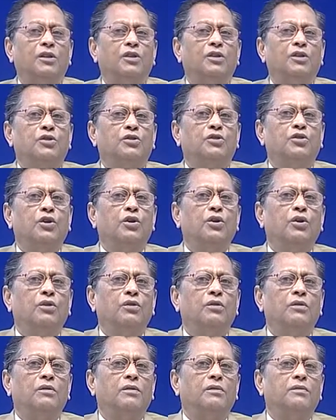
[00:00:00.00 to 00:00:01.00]
So,
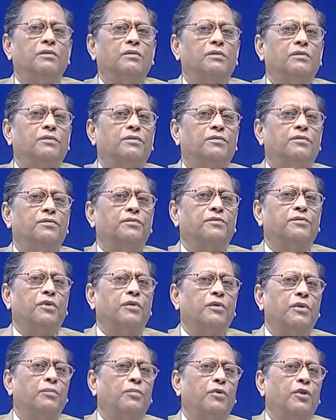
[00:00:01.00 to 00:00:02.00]
from
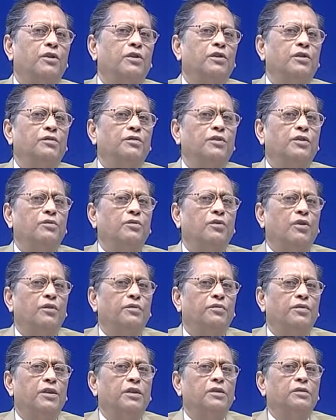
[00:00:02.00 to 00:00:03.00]
the point of view of
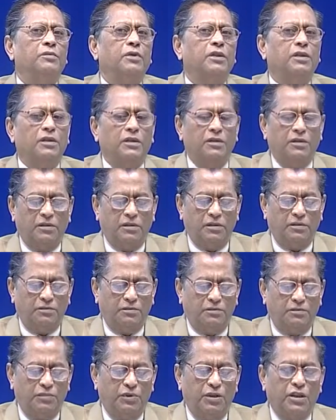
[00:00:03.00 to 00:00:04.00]
non-ferrous metals
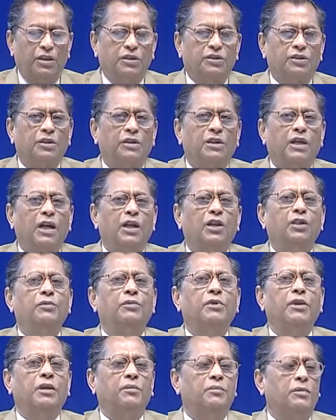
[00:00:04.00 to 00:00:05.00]
production,
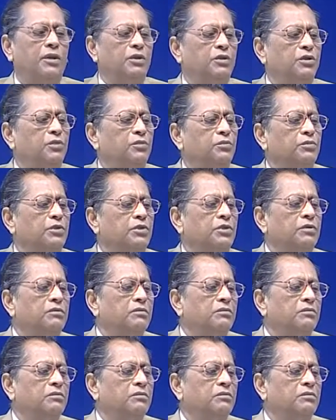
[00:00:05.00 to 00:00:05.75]
aluminum assumes